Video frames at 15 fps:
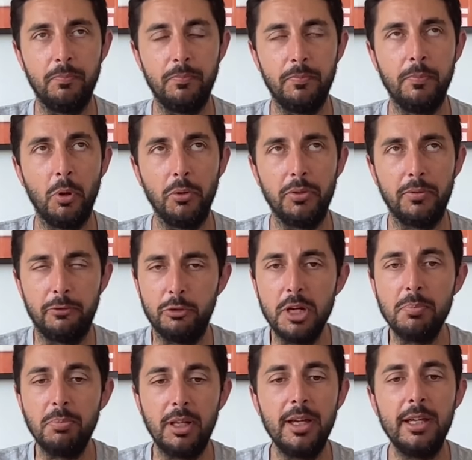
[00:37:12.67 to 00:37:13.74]
both free
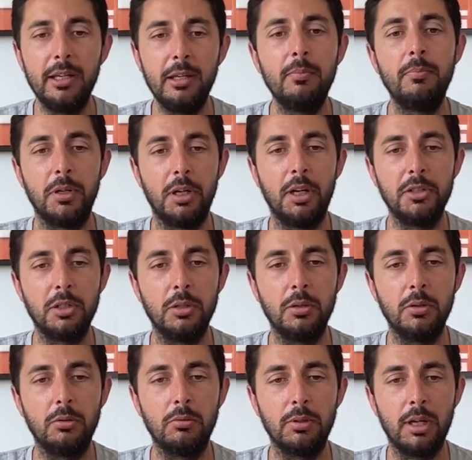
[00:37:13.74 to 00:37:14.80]
play but
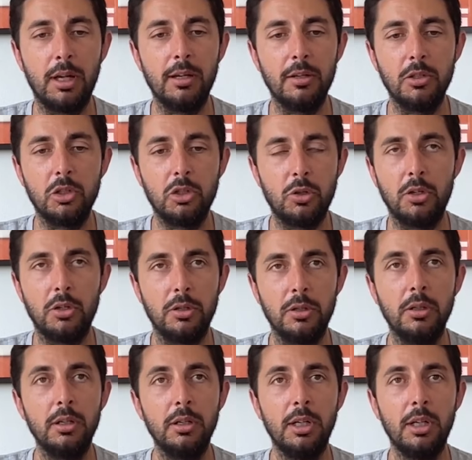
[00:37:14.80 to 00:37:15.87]
also kind of
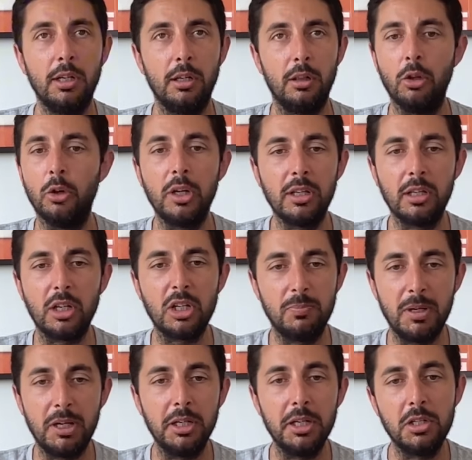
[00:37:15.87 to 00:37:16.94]
structured learning
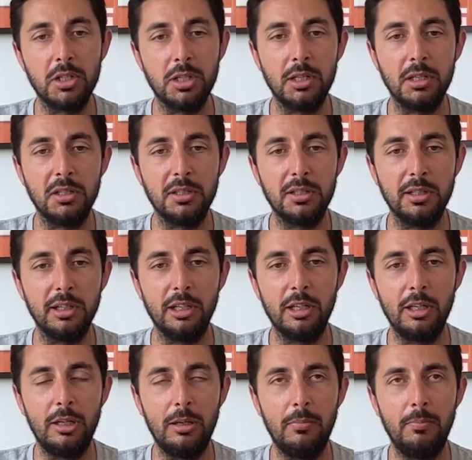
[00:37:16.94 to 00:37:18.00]
experiences,
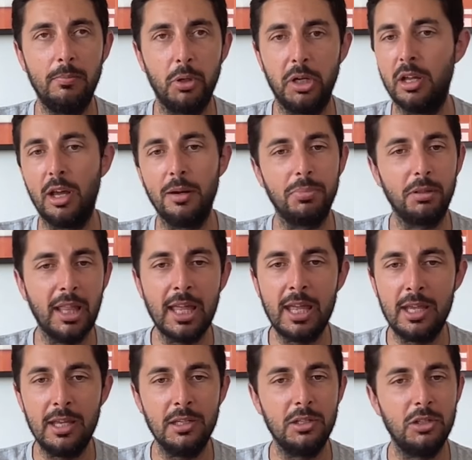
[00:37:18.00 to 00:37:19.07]
um, putting on
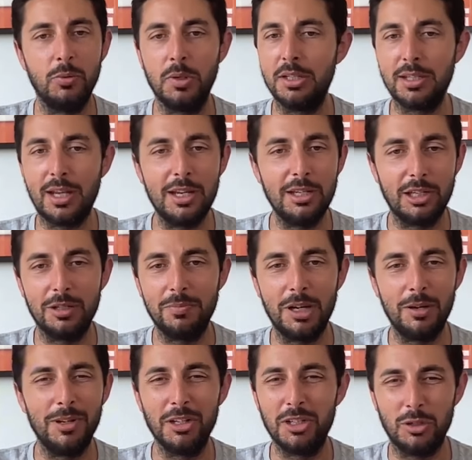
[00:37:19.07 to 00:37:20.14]
plays, doing science
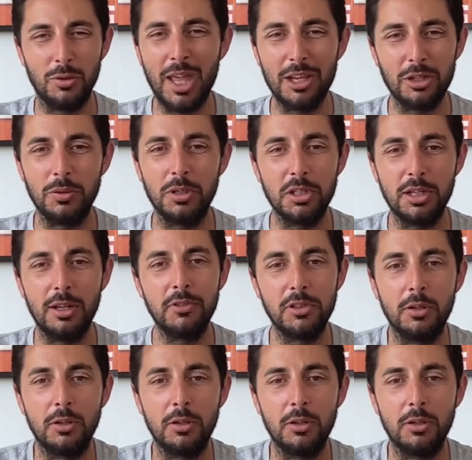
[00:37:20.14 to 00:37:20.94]
experiments, so that sort of stuff.